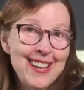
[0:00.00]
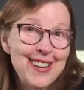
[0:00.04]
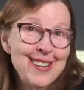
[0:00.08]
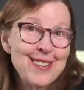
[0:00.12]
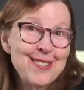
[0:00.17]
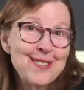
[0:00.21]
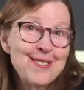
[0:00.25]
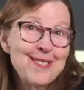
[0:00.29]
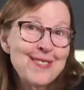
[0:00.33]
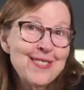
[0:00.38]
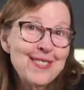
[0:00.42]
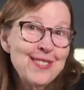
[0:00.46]
you
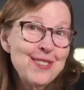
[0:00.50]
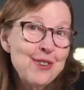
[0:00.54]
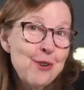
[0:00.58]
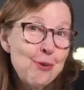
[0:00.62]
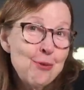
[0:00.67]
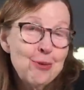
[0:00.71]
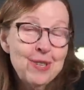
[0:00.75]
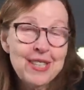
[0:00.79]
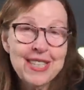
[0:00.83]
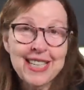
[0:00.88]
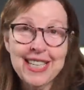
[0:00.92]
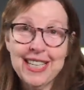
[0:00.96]
know
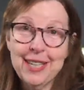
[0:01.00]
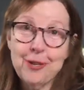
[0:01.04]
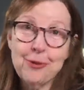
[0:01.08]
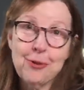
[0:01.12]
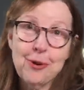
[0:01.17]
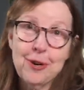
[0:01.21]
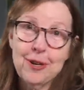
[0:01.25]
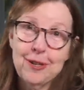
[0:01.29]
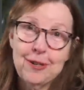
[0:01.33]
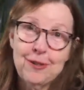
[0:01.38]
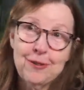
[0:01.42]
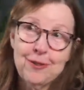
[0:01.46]
no seed
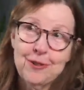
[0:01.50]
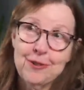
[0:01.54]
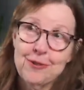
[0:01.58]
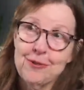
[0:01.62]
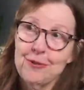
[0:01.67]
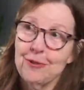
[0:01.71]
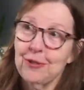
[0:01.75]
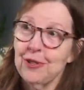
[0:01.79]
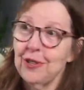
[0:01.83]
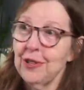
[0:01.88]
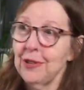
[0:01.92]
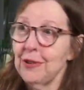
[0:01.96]
oils
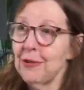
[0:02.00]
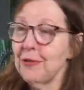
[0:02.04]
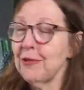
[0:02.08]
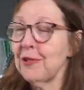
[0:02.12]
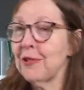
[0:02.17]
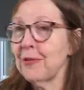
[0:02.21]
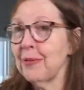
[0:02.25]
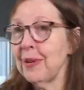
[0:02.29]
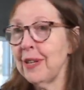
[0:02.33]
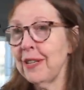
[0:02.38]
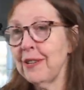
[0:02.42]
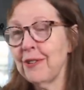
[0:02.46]
no no
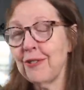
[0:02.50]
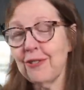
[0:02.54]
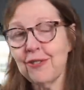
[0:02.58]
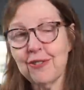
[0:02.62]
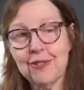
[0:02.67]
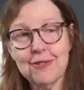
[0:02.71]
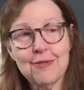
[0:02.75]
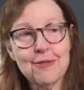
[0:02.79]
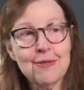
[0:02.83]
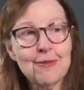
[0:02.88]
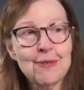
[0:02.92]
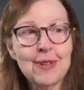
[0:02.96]

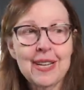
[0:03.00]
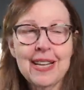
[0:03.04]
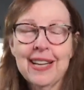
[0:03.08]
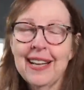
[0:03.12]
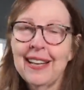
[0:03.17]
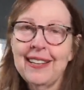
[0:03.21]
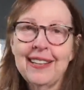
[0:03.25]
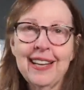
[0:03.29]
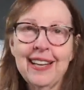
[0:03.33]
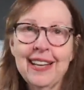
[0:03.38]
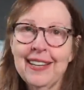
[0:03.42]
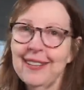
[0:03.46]
sweeteners no
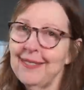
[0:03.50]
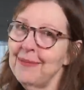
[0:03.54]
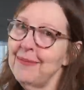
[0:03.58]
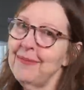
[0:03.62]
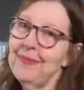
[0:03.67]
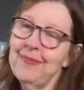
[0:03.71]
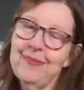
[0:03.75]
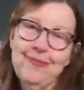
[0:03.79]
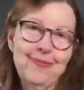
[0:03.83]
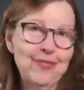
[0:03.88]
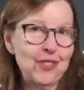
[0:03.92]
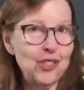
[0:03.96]
like
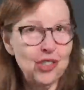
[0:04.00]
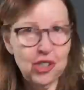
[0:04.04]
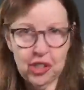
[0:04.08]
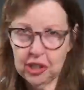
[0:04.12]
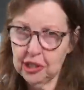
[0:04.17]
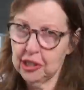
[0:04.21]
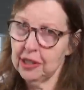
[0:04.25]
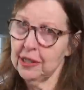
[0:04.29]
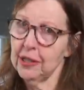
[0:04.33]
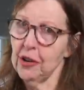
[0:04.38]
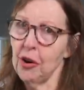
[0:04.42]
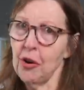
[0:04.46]

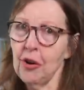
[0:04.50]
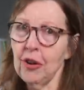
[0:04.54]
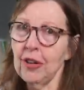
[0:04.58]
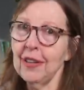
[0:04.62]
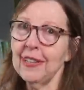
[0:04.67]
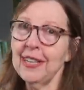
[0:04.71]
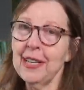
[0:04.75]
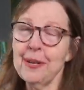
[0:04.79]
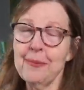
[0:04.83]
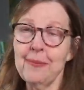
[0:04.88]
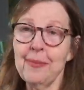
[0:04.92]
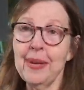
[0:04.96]
just all
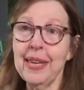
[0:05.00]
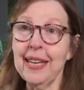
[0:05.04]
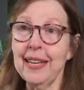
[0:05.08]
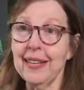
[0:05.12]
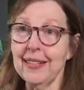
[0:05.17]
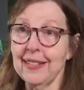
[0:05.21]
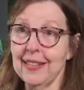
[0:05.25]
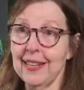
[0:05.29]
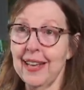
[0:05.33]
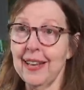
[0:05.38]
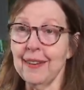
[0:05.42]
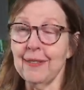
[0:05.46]
in
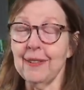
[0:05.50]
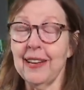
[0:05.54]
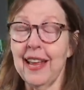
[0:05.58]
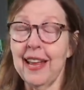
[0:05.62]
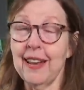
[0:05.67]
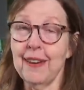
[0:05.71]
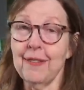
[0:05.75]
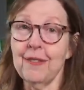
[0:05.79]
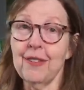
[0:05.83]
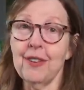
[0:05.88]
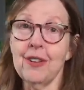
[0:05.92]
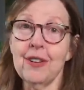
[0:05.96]
meat and
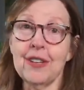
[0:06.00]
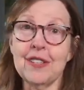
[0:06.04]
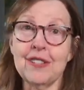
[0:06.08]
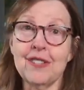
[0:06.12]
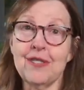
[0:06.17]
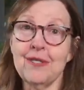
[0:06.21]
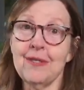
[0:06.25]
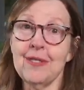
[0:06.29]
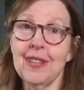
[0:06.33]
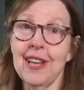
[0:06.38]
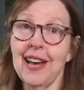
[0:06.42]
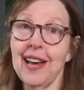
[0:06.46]
and if you can
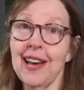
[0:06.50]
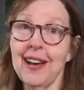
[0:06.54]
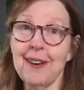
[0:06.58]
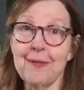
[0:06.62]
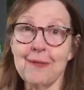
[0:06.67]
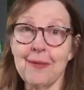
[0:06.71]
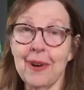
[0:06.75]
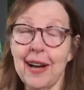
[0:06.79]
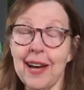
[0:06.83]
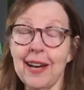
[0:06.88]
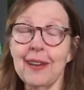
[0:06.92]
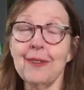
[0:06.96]
do that
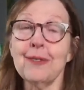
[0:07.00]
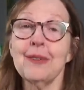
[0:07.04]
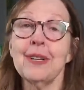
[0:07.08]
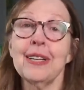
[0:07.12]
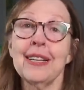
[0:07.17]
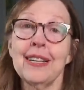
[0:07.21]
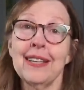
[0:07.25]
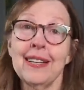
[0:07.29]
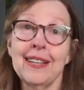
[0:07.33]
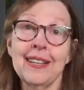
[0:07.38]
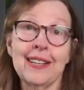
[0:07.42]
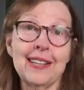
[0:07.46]
wow
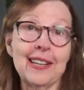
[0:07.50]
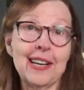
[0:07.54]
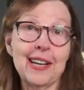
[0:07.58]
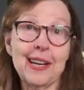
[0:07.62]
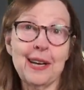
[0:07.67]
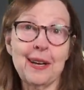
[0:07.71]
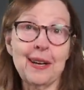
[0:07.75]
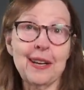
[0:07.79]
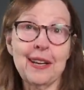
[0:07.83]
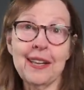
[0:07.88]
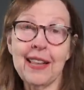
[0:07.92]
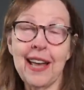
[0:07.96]

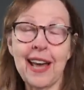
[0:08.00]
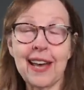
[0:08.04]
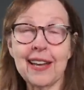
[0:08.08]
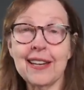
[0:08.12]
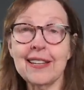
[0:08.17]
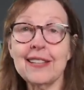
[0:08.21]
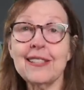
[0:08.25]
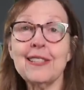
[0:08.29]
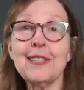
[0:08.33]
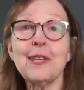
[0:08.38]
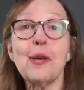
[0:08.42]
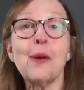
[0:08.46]
uh, that
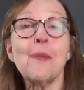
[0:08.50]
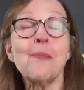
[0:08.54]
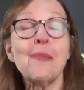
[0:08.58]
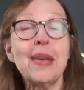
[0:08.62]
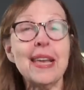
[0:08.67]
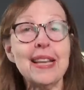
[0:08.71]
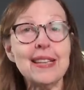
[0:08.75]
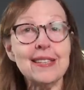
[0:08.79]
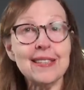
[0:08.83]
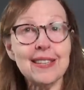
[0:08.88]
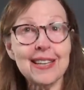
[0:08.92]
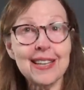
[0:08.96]
is
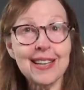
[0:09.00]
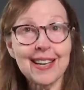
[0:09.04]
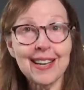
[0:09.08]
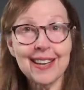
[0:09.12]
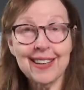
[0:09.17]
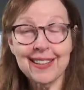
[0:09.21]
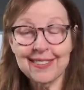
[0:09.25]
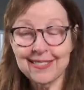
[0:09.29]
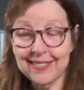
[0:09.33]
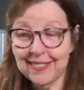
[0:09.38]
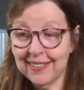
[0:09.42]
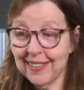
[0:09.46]
amazing
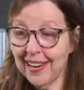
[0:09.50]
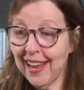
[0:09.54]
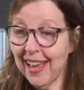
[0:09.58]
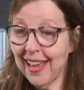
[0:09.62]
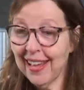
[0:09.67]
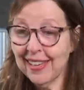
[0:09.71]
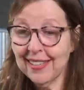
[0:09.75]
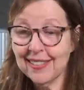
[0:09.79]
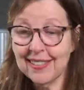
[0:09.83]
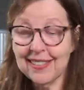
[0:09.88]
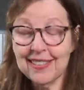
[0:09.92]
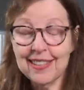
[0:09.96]
and
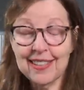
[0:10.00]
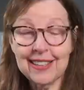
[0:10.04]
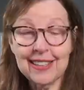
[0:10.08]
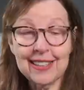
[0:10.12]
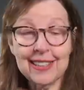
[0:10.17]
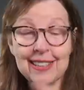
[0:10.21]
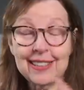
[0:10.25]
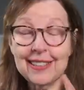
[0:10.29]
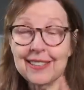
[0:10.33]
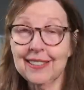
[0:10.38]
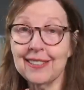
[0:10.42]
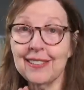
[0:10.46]
and
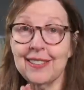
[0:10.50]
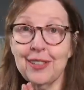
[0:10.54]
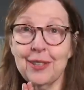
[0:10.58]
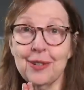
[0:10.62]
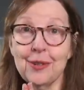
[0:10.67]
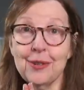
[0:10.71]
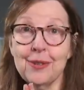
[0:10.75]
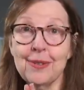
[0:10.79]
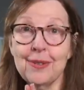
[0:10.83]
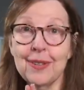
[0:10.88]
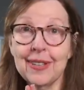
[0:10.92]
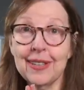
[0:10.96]
uh, you
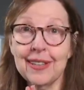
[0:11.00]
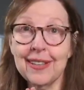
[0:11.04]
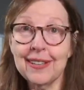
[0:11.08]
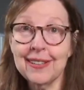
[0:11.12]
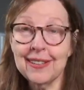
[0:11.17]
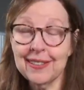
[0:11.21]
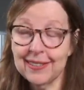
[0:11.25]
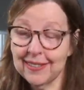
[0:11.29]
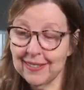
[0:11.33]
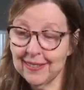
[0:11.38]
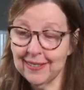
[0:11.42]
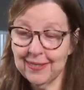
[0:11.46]
know uh,